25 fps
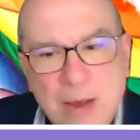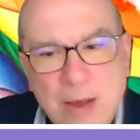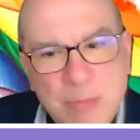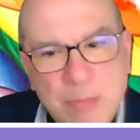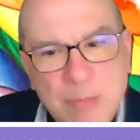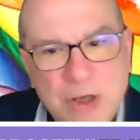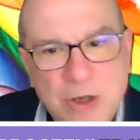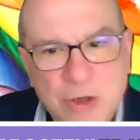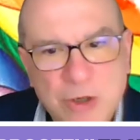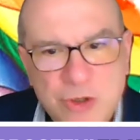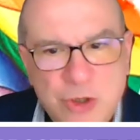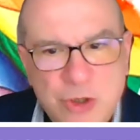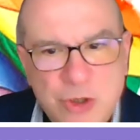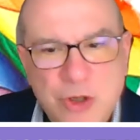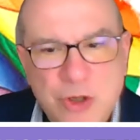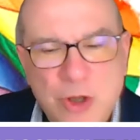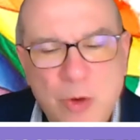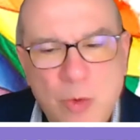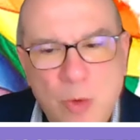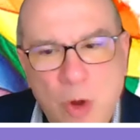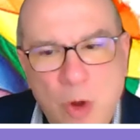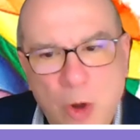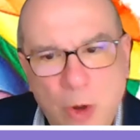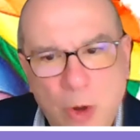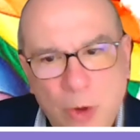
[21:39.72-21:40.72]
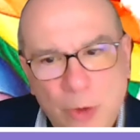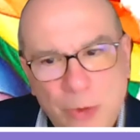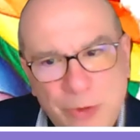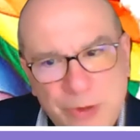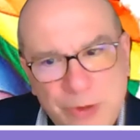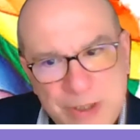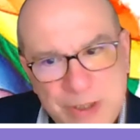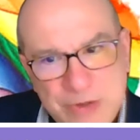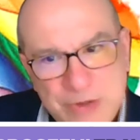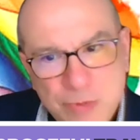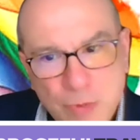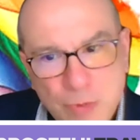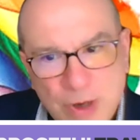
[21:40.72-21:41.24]
because, you know, all
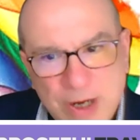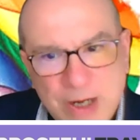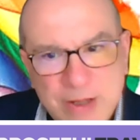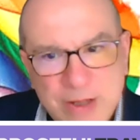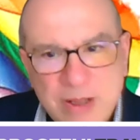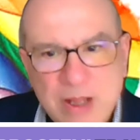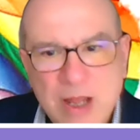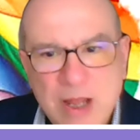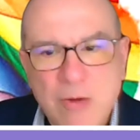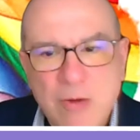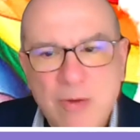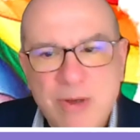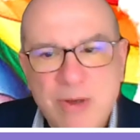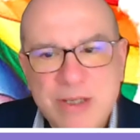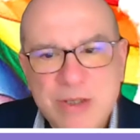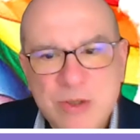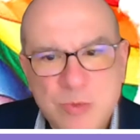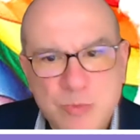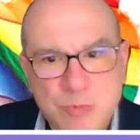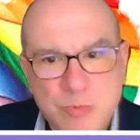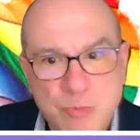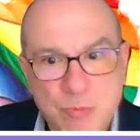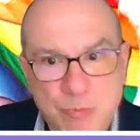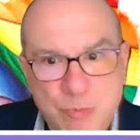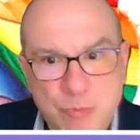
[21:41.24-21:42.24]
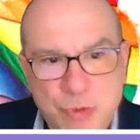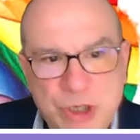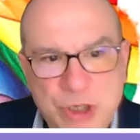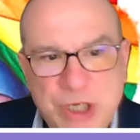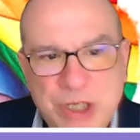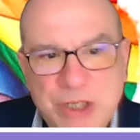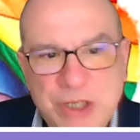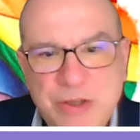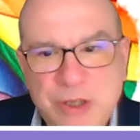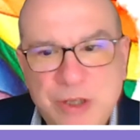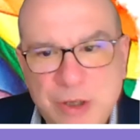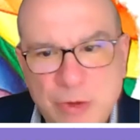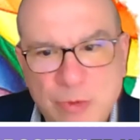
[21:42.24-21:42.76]
this right now is
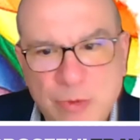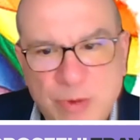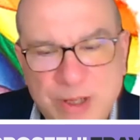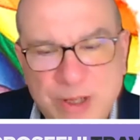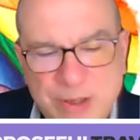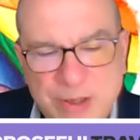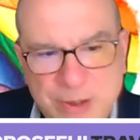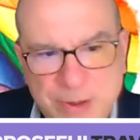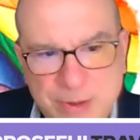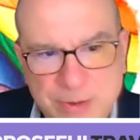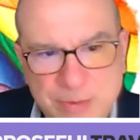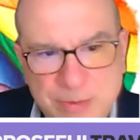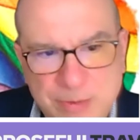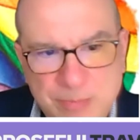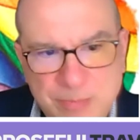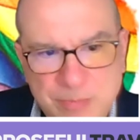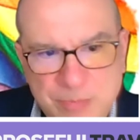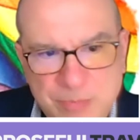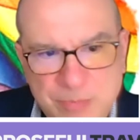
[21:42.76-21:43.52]
pretty theoretical.